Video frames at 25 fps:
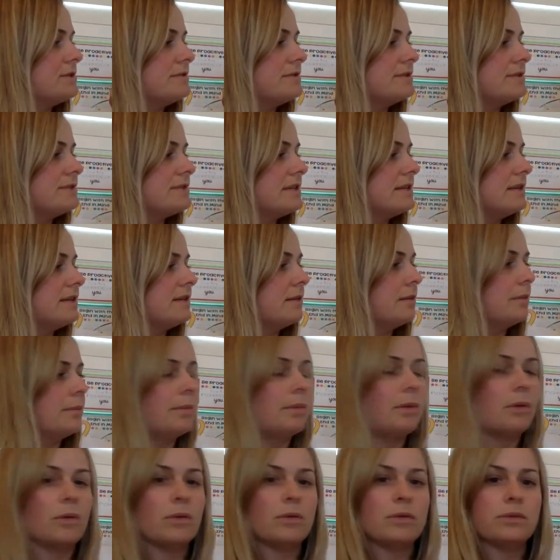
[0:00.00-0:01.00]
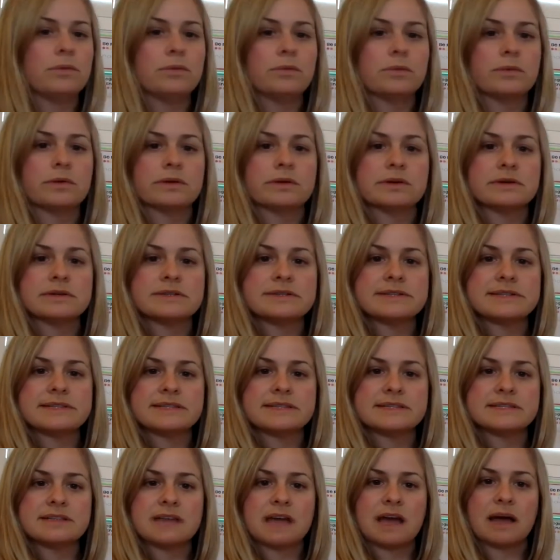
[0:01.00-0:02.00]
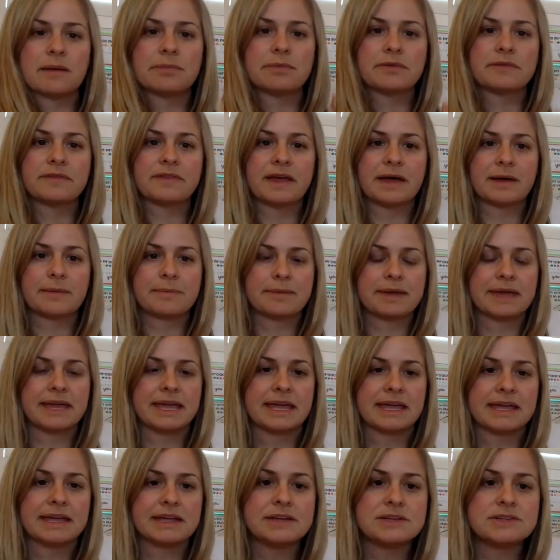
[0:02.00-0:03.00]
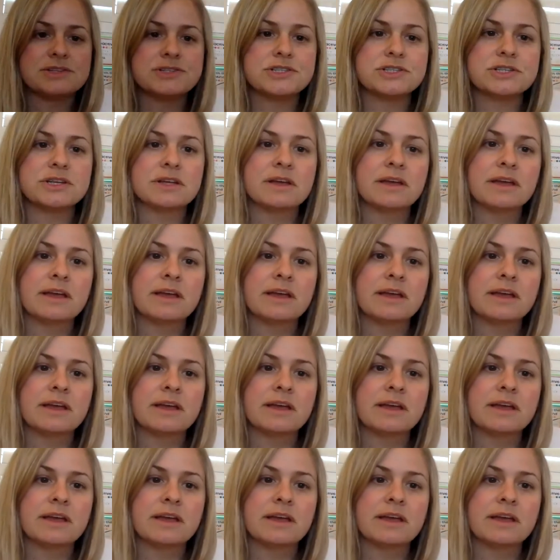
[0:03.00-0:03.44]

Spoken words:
see the bold words at the top of that page?